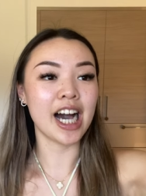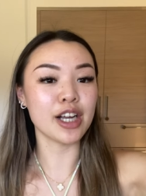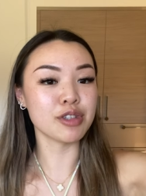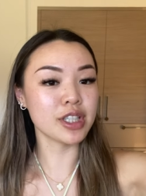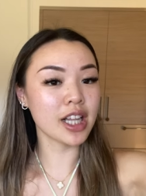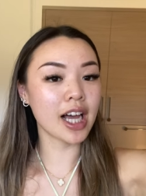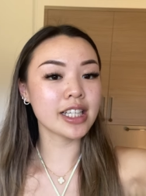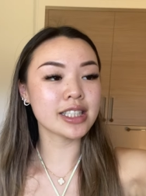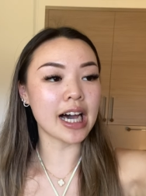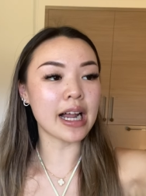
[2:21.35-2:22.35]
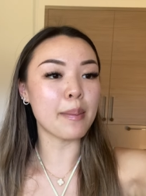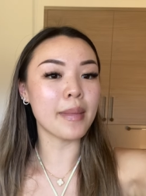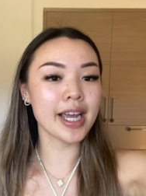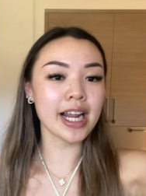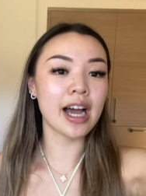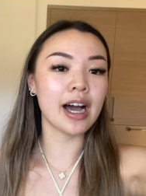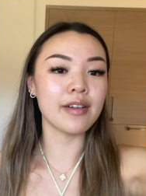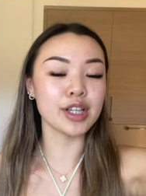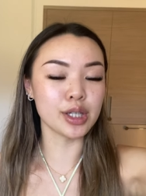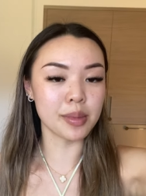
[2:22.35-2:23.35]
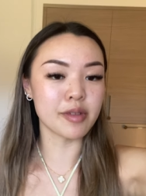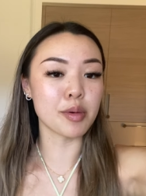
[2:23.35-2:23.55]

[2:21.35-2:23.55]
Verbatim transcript: I realized that I might have a little bit of a